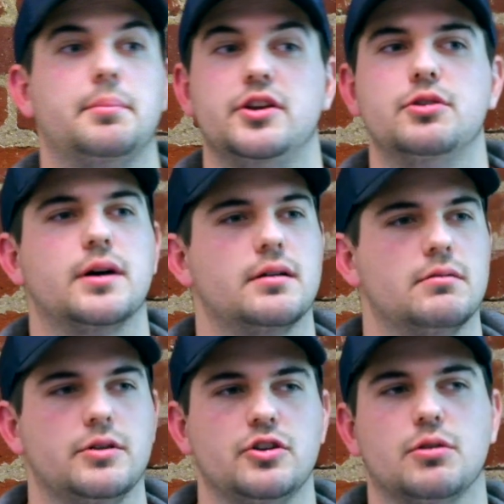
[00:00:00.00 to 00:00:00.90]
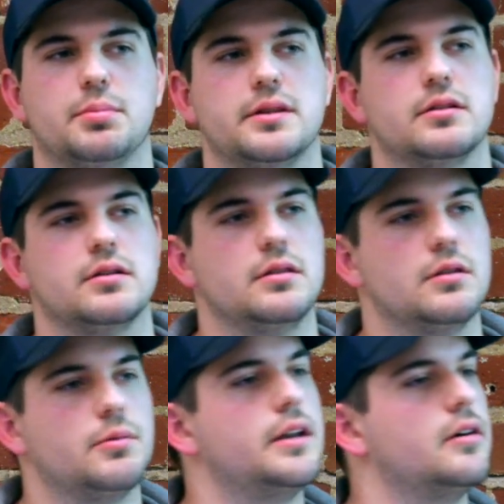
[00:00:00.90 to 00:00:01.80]
up a new one when you open
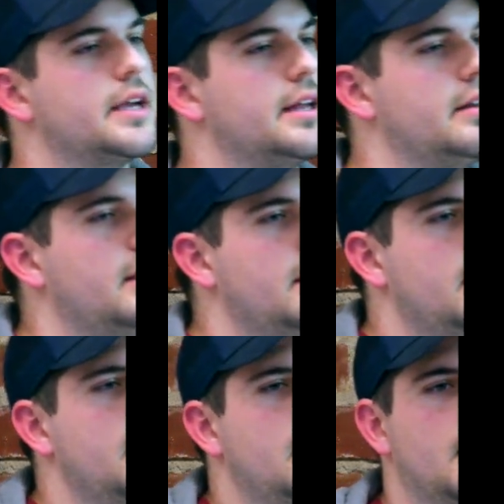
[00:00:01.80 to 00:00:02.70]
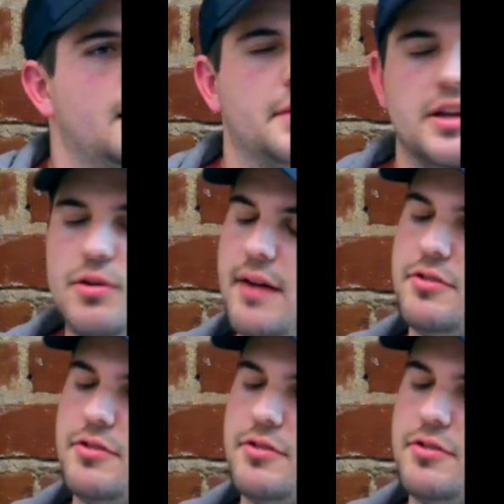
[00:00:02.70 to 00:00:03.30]
the window again. And you